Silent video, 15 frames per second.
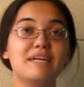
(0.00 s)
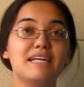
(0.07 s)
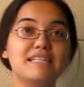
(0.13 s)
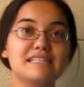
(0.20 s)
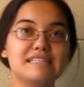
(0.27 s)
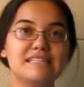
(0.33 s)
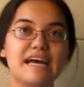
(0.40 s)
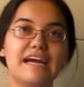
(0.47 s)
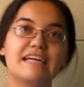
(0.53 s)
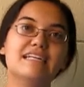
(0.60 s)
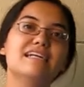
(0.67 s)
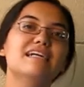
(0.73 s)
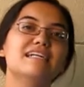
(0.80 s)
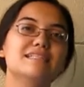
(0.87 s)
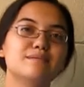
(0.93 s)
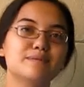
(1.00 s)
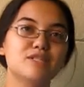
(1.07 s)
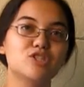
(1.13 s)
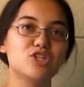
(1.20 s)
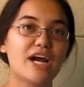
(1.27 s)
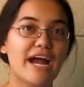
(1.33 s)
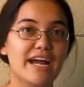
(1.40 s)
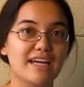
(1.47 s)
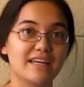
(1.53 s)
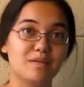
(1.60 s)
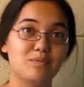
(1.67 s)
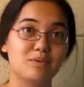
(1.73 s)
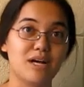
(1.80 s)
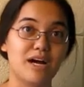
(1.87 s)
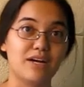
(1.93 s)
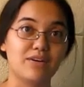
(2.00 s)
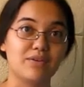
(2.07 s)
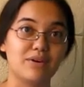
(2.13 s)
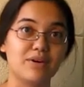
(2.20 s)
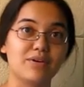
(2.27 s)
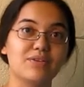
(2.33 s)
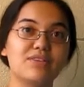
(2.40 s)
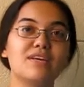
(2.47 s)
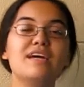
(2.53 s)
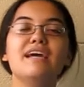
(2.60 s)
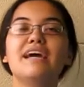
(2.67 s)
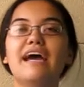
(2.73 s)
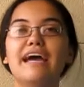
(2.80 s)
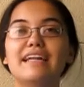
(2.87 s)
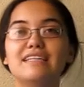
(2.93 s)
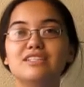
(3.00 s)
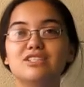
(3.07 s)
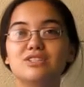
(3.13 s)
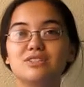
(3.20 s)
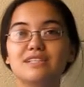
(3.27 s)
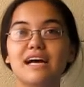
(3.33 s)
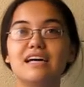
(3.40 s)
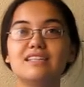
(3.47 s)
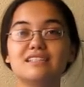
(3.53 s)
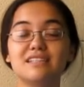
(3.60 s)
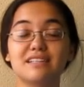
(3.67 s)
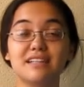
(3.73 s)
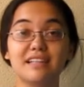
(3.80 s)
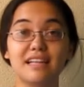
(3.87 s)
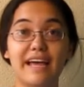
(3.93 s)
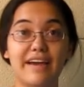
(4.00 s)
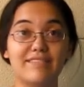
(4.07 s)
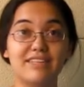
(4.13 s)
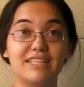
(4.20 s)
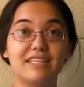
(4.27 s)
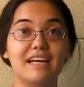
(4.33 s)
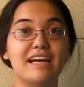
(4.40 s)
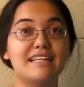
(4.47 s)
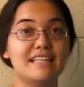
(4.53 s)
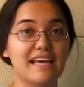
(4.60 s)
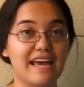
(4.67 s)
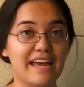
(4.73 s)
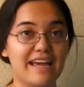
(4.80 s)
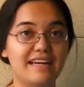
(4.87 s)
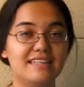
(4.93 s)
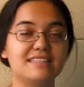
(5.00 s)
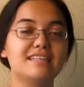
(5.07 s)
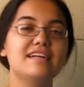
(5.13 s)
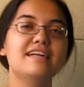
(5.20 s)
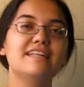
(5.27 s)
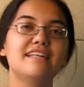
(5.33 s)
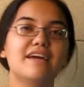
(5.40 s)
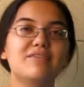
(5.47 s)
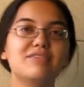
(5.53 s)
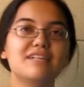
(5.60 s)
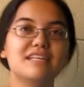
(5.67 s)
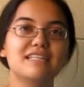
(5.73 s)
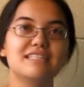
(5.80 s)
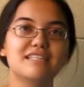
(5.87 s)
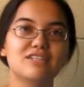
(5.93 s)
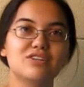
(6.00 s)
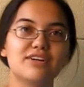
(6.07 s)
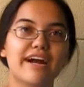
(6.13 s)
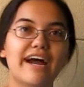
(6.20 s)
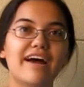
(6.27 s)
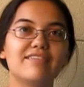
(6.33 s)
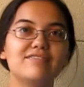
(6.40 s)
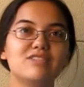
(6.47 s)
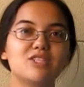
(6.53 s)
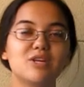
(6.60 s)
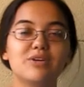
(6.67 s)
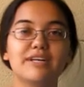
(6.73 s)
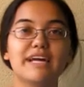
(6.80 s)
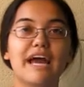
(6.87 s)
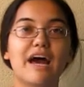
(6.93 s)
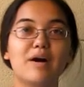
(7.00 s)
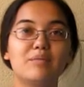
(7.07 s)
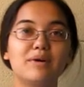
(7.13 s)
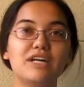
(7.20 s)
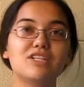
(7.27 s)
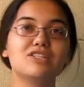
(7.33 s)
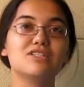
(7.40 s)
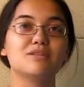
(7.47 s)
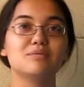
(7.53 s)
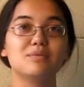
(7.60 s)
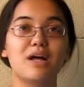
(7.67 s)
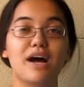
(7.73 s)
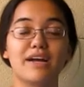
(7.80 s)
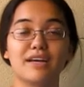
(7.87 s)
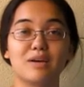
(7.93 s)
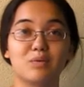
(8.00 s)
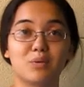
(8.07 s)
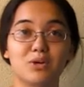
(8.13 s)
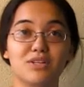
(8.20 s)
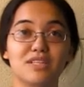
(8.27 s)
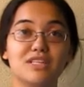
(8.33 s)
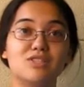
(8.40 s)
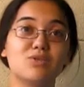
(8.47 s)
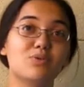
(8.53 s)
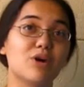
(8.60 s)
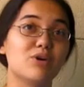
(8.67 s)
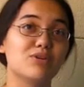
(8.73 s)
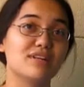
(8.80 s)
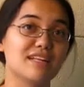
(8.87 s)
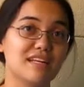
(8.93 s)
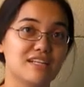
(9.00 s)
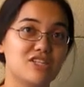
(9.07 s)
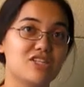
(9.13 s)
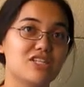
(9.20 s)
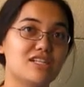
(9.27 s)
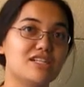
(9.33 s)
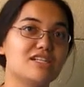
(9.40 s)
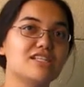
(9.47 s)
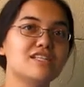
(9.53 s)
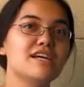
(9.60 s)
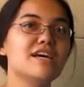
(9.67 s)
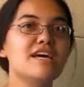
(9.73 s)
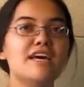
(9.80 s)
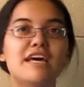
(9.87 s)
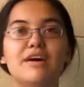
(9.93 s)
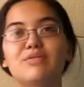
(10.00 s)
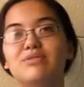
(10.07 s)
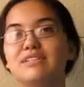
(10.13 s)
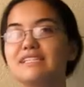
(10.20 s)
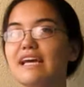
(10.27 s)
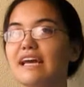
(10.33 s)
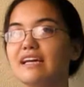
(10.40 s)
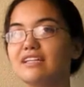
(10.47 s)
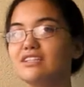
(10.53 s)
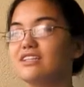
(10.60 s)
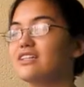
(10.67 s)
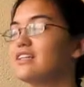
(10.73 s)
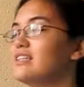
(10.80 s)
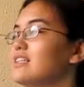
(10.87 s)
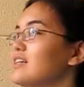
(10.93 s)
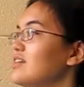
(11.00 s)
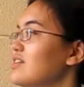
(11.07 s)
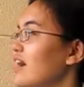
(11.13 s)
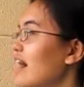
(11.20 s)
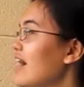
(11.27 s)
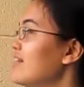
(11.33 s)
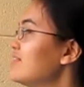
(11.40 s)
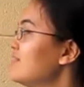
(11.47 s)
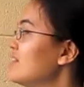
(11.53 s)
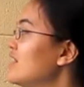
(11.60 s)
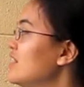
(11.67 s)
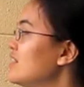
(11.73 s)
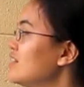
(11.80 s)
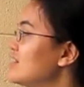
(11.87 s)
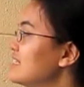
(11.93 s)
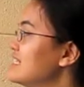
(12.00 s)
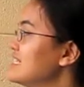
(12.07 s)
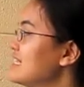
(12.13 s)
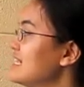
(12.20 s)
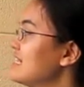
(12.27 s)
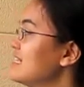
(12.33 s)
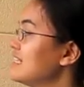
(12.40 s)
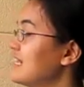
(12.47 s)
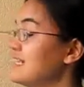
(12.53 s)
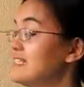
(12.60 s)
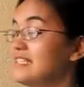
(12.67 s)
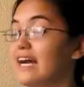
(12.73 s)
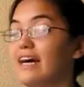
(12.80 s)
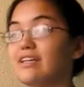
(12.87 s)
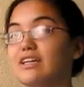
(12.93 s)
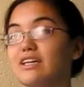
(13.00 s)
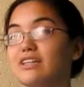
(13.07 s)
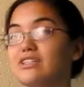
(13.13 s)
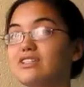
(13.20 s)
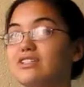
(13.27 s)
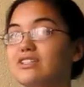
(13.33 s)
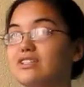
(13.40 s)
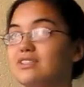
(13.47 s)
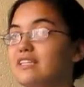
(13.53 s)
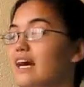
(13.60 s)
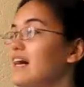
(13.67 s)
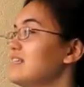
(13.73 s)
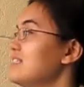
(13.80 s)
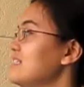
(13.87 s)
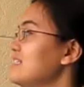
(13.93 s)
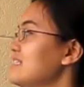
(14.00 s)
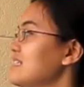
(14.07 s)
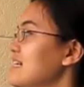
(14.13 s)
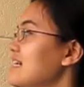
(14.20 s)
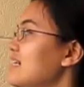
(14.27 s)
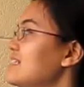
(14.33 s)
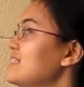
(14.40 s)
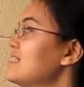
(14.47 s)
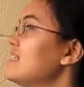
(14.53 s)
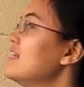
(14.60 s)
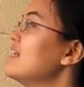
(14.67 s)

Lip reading: Insight has been tracking blog growth, and in 2011, at the end, they released a graph showing how much the blogging world has grown in these years. If we take a look at the graph, you can see that down here in 2006,